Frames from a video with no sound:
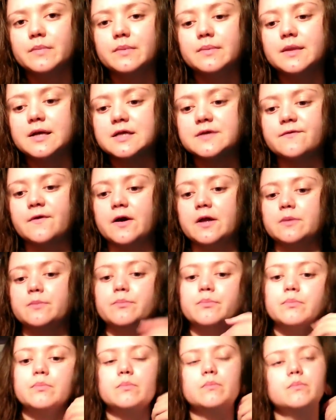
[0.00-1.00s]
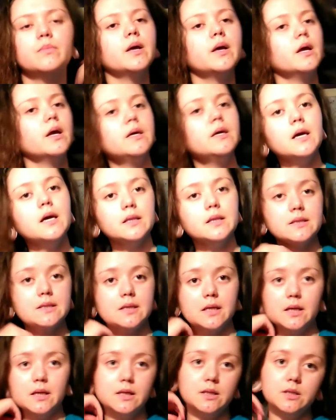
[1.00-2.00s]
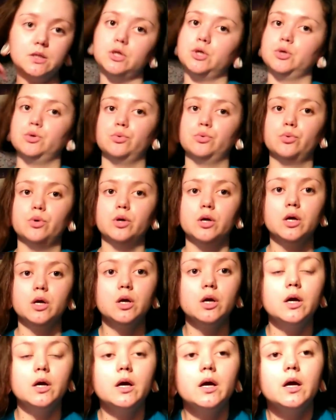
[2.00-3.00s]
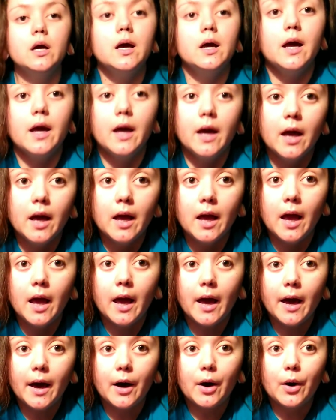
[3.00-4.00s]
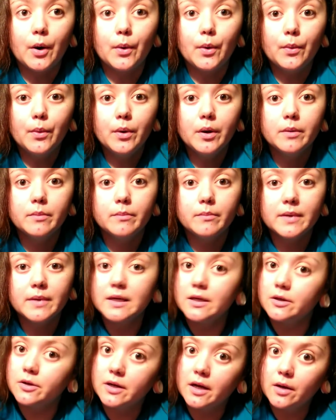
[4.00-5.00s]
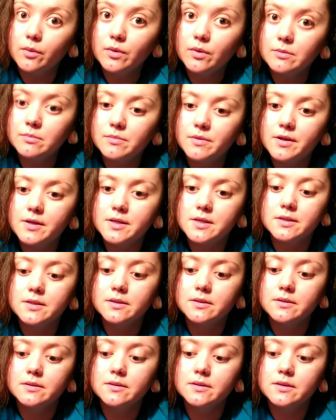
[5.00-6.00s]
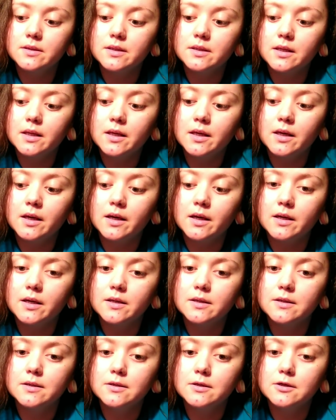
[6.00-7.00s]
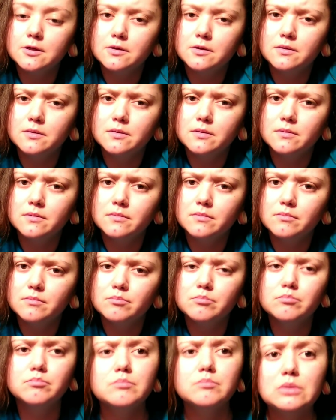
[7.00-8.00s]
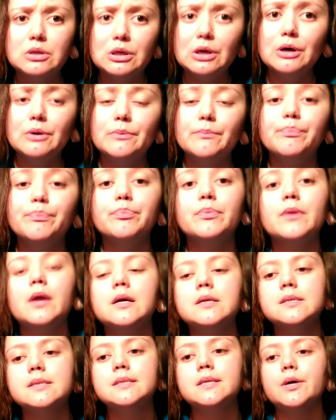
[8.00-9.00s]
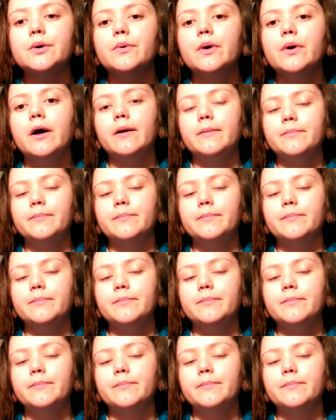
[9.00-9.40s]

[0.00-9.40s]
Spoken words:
that's fine. But yeah, let's get into how my ear got ripped. And yeah, so